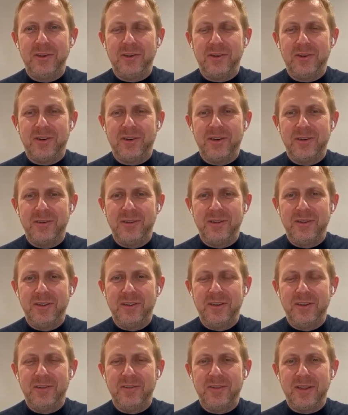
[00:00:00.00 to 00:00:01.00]
or,
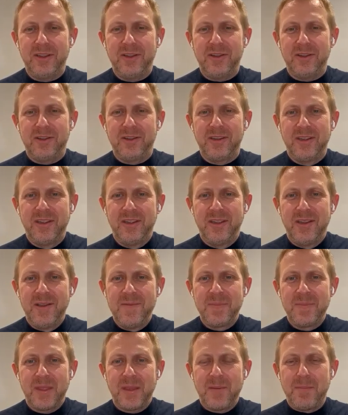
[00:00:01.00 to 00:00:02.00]
they got
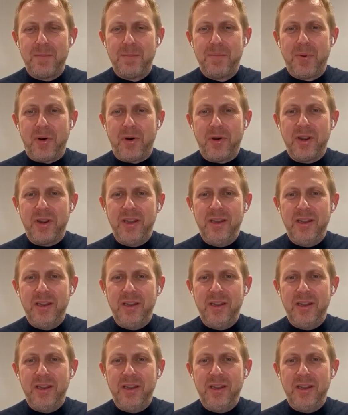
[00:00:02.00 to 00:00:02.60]
bought in?